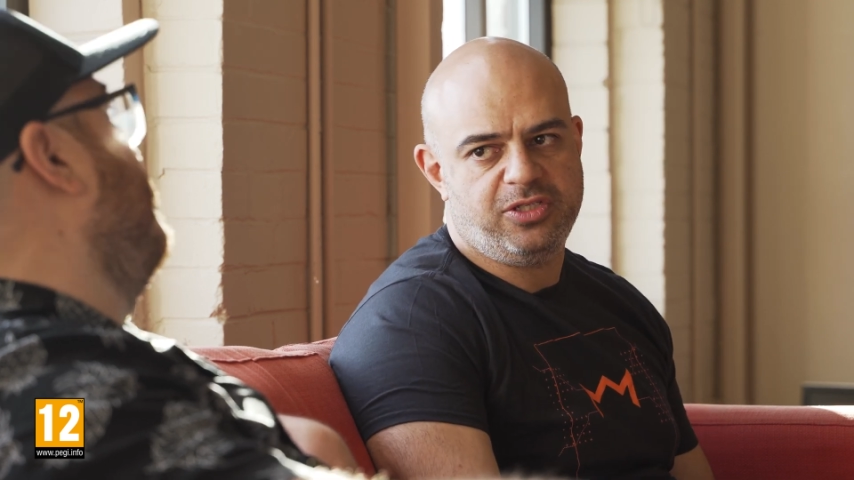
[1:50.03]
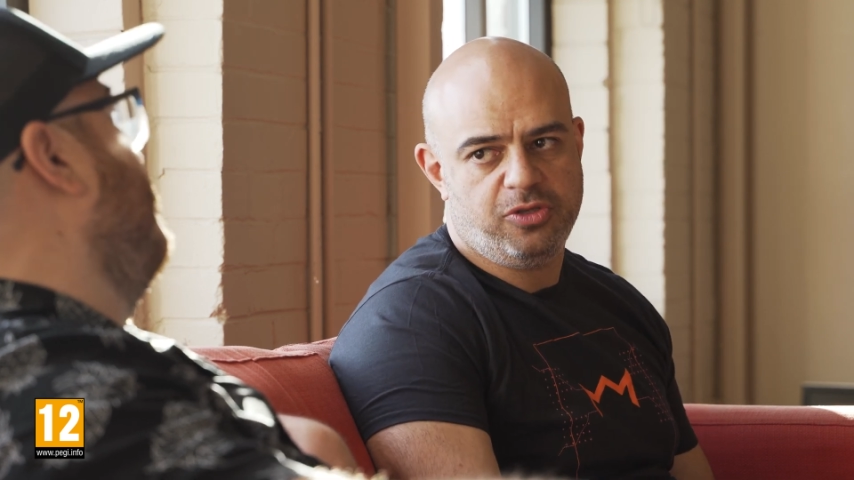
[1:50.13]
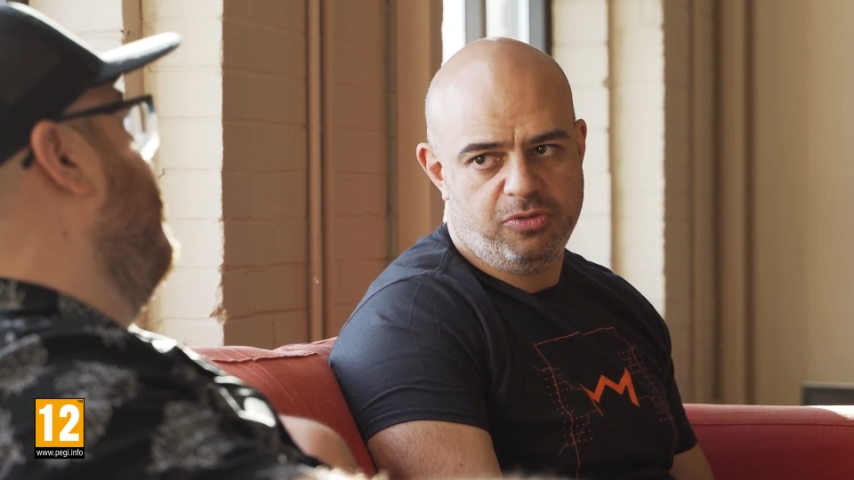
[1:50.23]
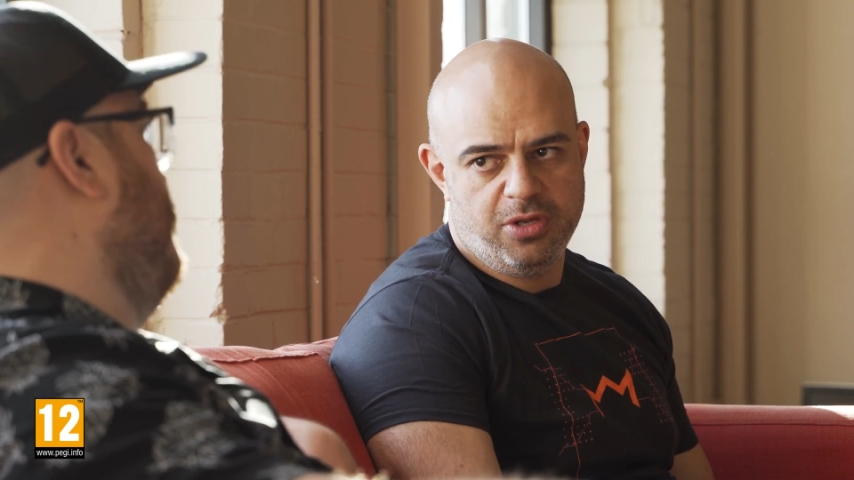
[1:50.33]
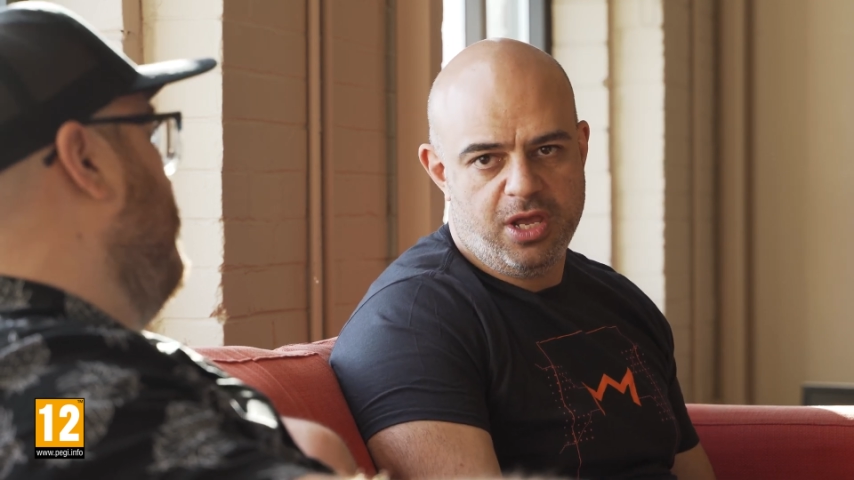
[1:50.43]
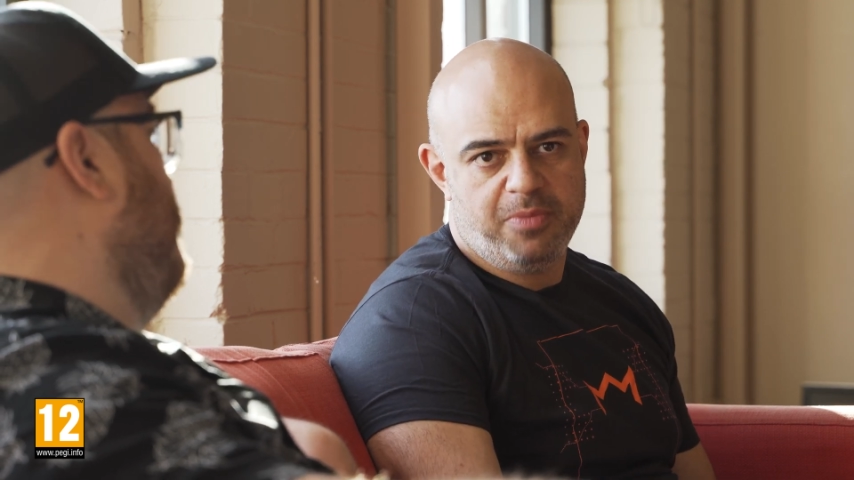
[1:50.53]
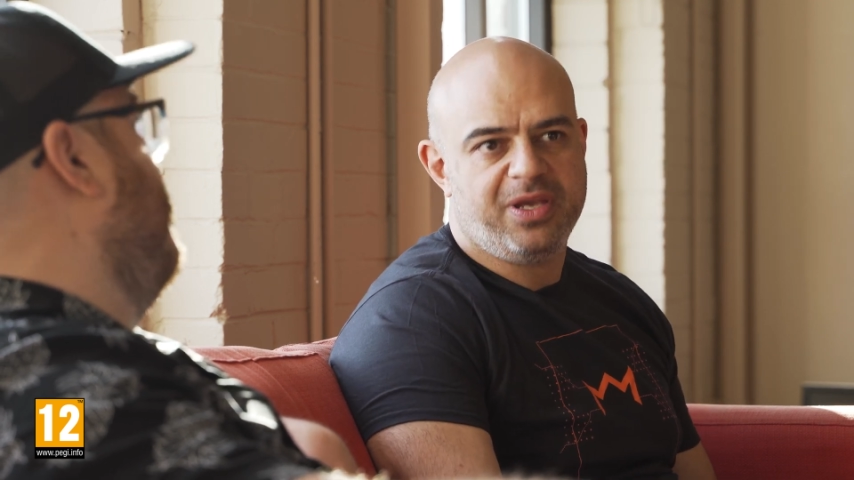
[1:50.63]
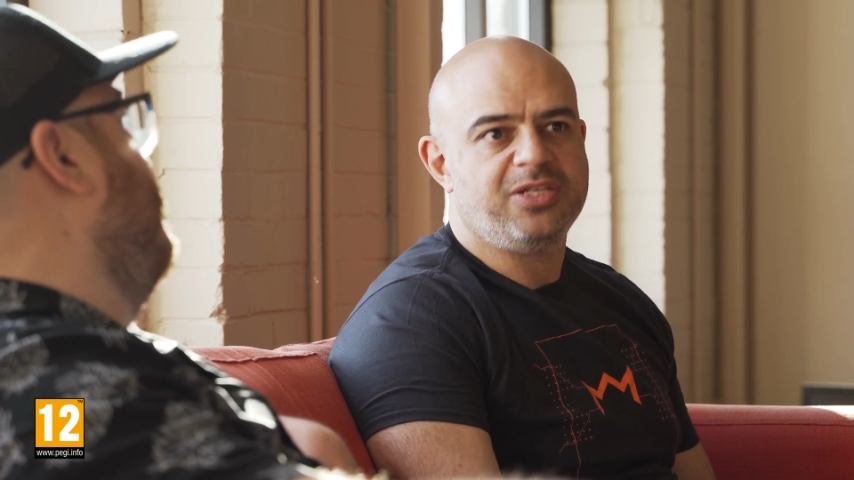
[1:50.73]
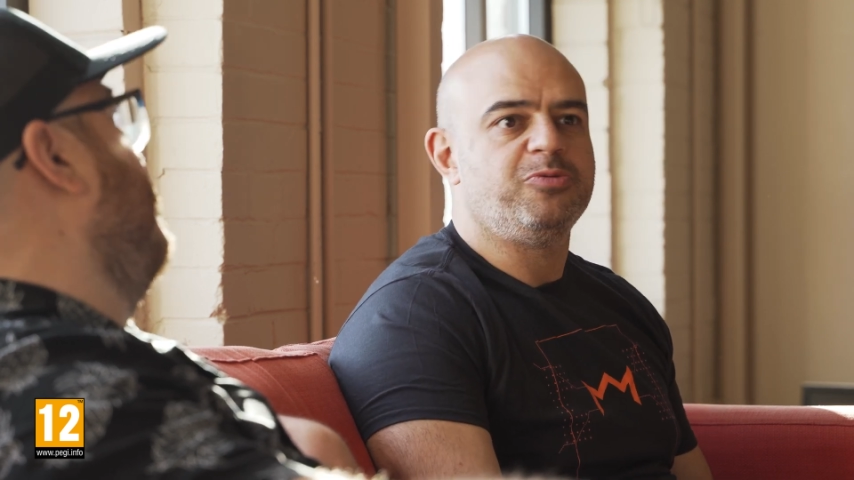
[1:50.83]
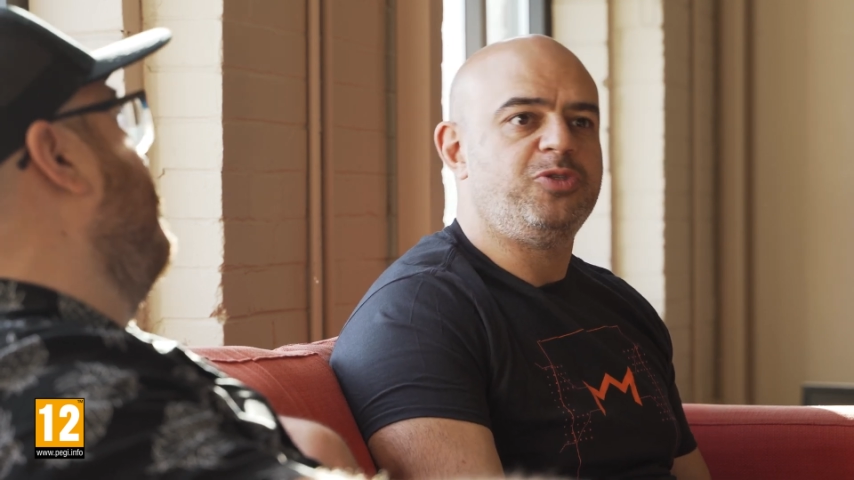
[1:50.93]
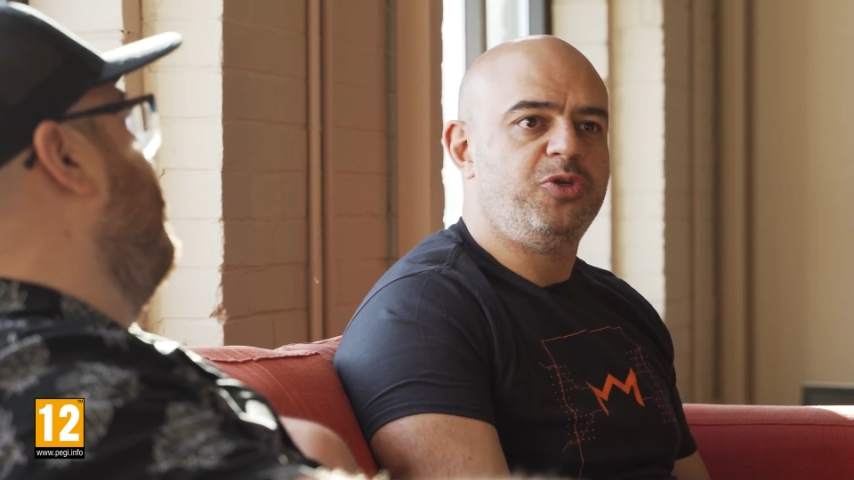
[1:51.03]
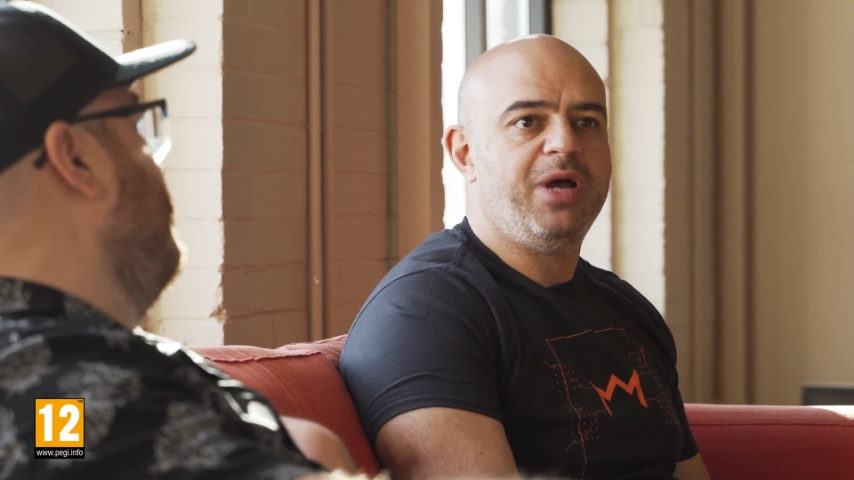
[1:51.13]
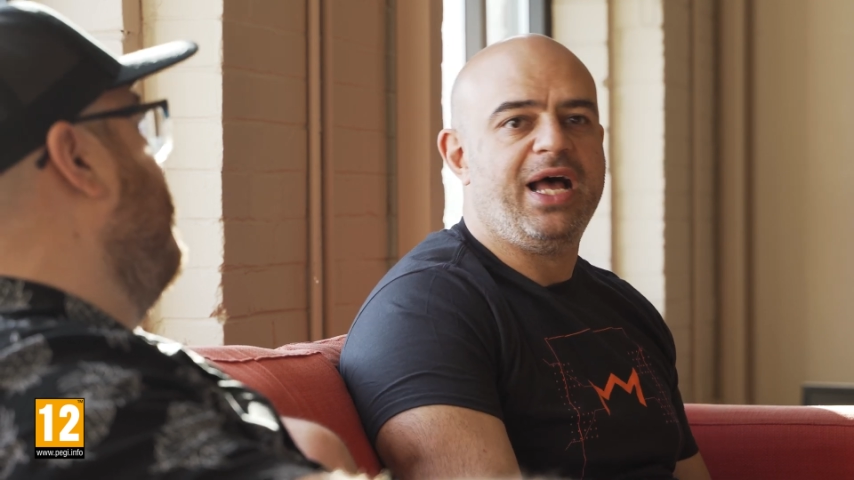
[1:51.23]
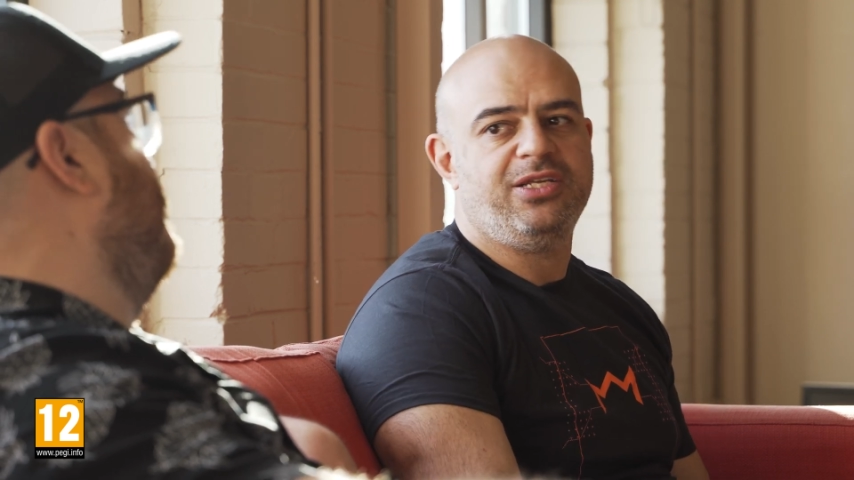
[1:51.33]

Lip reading: too, because it was too high.